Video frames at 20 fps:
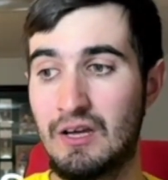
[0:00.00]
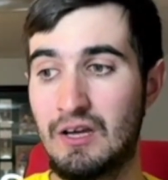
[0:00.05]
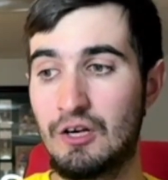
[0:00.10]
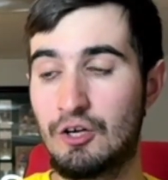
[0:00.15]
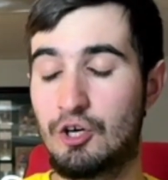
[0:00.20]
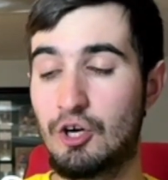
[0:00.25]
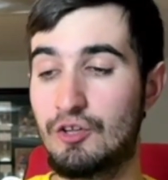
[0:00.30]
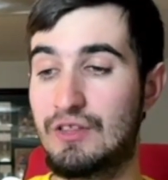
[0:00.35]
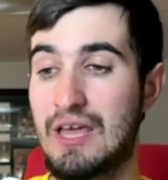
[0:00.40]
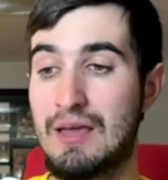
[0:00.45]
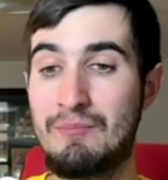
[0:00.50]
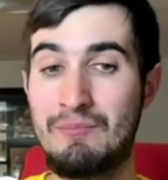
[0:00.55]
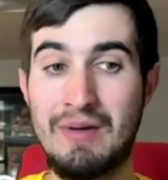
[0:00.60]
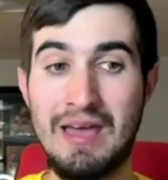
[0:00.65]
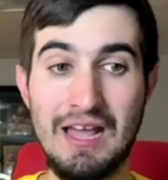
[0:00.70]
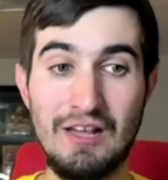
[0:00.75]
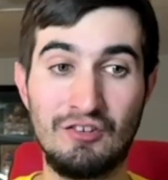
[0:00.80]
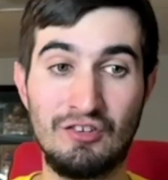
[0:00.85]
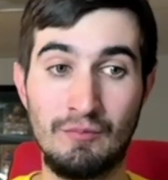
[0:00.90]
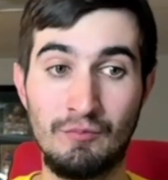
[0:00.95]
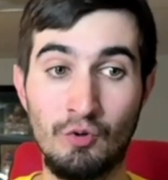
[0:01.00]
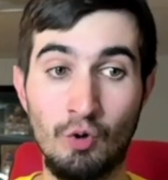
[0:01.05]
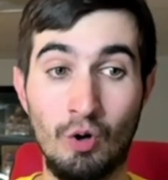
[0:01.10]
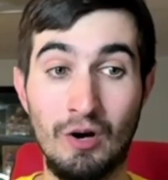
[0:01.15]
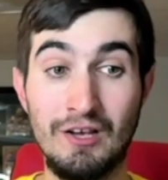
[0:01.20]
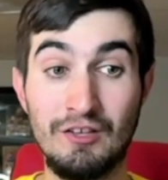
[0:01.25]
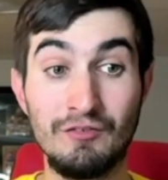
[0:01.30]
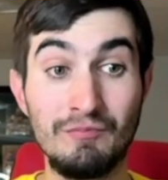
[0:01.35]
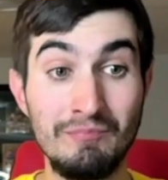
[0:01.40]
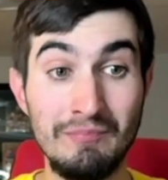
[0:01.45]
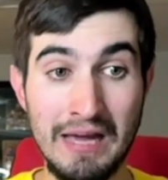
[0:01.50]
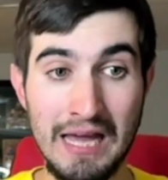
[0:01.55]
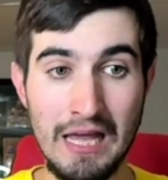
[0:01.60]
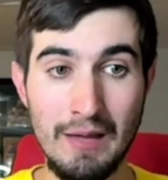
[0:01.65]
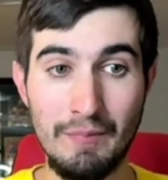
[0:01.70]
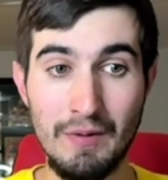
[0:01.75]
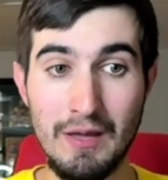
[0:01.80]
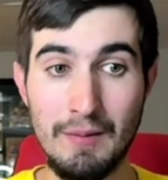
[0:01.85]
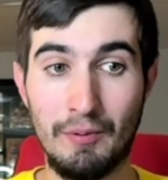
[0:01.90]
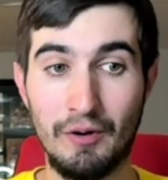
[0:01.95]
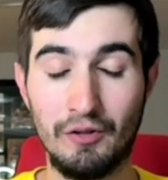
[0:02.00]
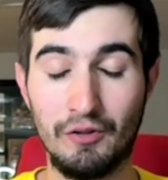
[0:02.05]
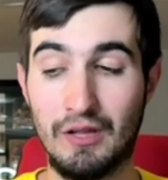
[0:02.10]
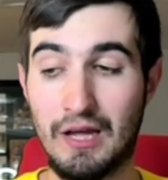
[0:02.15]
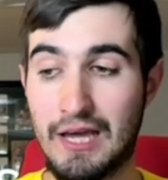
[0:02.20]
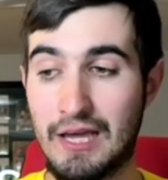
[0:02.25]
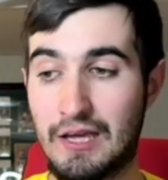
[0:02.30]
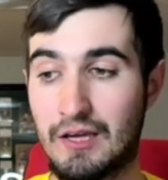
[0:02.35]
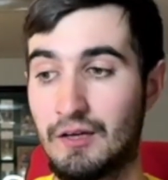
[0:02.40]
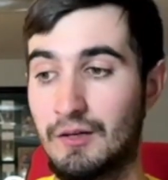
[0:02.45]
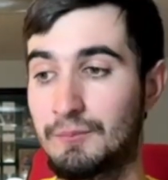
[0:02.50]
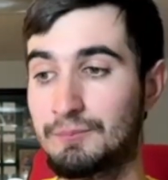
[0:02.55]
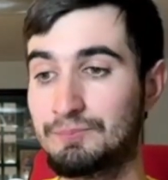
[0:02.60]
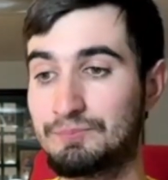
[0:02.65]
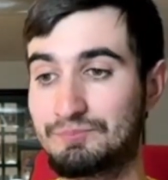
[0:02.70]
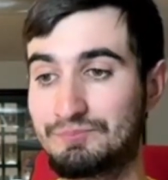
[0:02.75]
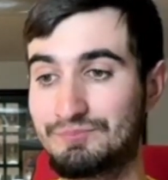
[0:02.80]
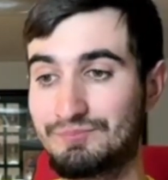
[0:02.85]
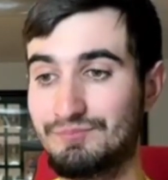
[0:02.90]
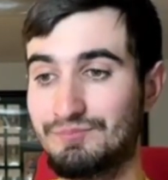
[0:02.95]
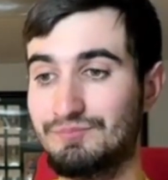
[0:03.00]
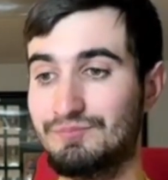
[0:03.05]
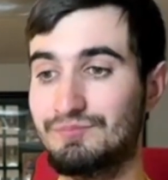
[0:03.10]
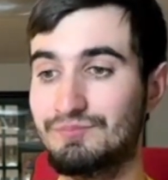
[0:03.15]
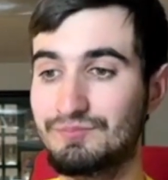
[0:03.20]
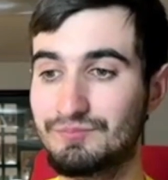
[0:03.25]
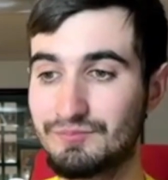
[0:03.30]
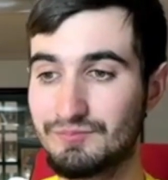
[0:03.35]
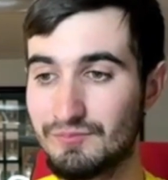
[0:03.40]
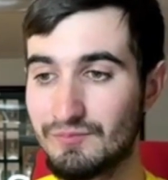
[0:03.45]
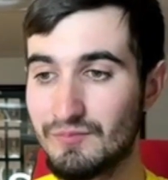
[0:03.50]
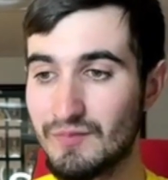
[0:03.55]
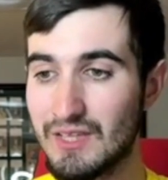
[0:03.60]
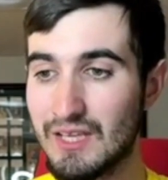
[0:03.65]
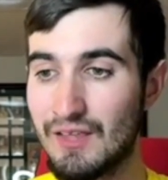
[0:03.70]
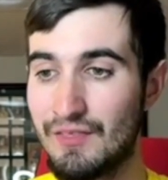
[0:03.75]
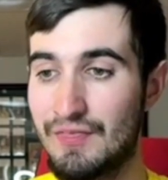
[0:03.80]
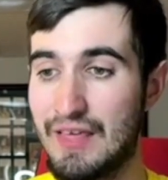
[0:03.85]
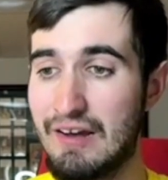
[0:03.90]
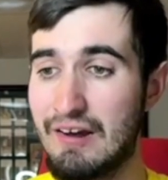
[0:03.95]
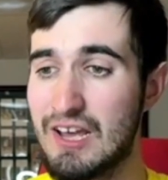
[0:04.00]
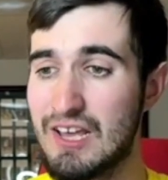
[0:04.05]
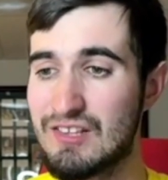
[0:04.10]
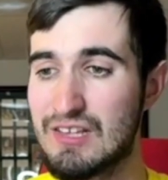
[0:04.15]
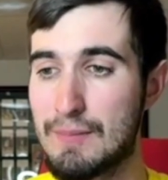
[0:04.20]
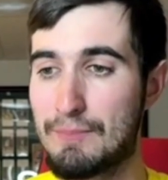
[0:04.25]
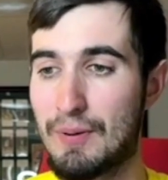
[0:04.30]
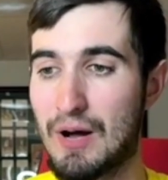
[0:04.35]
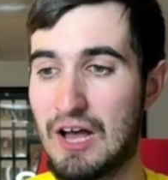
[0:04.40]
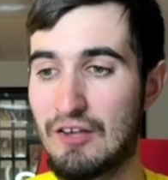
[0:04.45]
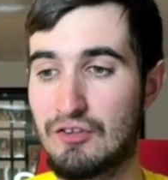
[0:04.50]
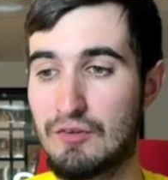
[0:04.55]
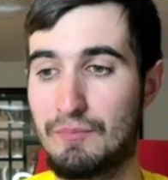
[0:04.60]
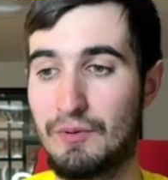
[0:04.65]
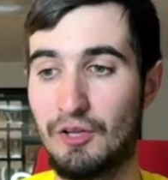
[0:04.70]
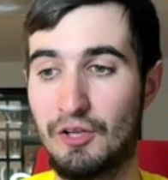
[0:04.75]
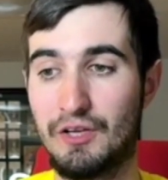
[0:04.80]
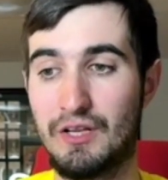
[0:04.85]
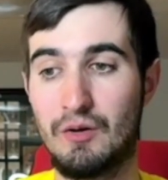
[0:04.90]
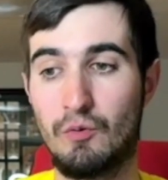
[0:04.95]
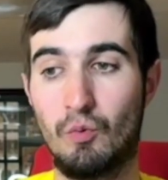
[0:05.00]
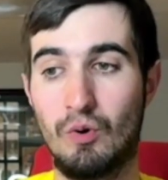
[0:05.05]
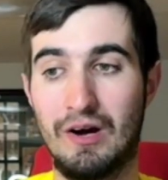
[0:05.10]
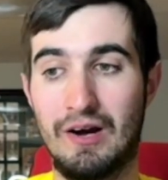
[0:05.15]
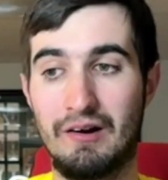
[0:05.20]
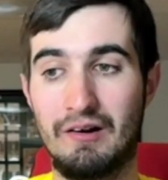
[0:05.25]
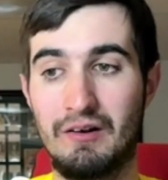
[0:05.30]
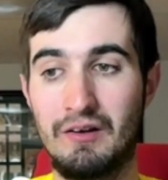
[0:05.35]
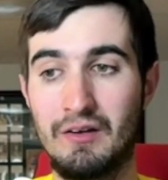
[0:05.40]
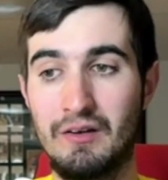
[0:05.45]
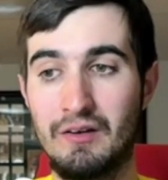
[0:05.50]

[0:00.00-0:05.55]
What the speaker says: Could they make some noise? Maybe. But, like, there is a possibility where